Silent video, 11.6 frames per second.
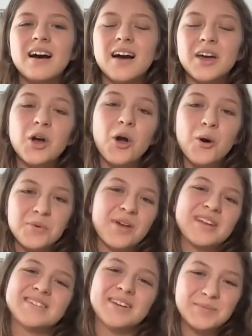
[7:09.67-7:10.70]
I hope you
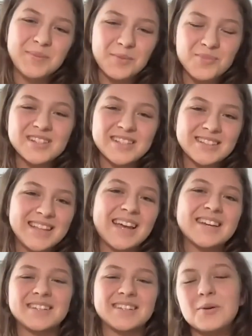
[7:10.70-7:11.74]
enjoyed my
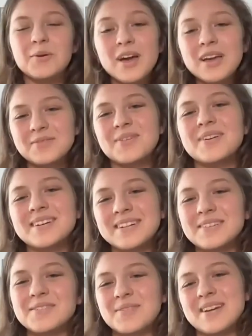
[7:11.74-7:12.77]
presentation. I wait for
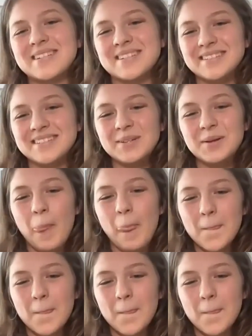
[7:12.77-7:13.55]
your questions.